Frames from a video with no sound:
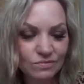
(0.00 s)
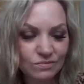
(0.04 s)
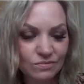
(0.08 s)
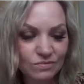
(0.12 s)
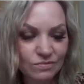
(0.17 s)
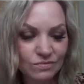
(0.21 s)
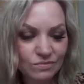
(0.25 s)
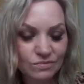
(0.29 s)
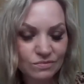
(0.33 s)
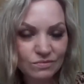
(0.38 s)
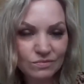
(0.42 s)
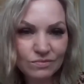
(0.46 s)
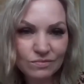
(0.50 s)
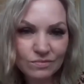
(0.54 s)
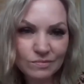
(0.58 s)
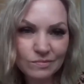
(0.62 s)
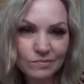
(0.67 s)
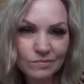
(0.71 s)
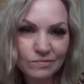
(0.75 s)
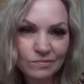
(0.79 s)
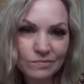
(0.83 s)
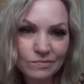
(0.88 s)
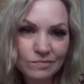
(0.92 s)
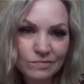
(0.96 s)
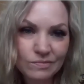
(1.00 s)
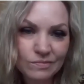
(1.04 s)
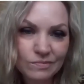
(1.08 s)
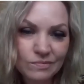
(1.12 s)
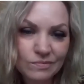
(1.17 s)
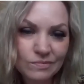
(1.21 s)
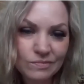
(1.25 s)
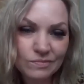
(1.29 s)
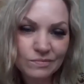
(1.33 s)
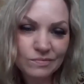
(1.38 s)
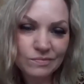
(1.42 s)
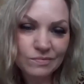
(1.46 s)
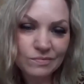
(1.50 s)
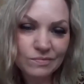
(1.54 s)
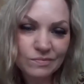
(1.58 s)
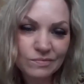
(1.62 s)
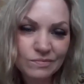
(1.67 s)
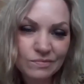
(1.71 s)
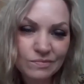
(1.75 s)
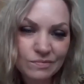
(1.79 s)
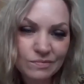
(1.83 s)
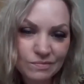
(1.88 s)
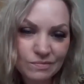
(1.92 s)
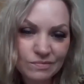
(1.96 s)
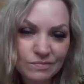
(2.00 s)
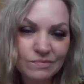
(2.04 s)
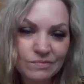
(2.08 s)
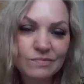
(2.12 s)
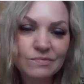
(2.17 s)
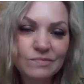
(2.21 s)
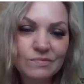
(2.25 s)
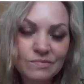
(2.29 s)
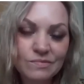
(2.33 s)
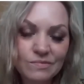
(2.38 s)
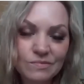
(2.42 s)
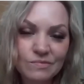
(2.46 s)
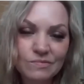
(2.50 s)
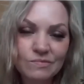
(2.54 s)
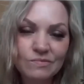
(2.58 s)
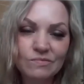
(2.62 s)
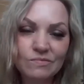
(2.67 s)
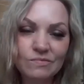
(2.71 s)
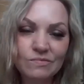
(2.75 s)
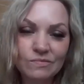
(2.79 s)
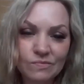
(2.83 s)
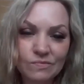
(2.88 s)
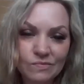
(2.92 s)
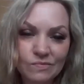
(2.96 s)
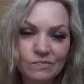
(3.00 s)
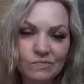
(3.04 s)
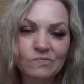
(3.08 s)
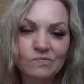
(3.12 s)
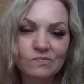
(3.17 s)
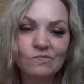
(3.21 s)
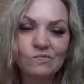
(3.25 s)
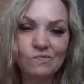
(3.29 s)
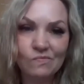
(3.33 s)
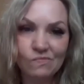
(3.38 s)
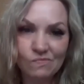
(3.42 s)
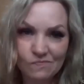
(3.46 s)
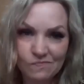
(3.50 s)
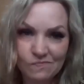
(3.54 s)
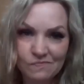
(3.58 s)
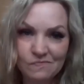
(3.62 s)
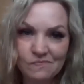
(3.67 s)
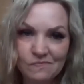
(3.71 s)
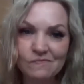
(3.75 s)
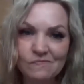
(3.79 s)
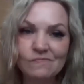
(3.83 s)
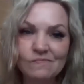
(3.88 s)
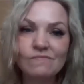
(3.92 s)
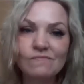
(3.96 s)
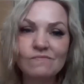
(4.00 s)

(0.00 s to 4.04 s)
(not speaking)